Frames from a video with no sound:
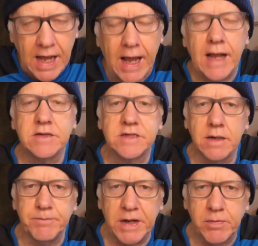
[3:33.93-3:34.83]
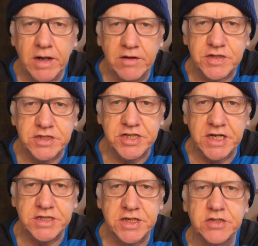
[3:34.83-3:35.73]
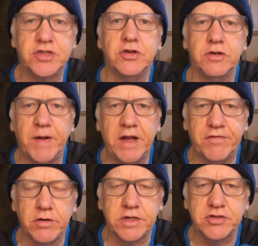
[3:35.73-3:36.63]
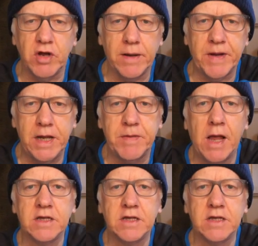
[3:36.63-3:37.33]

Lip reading: and some people have suggested should be for the scrap heap.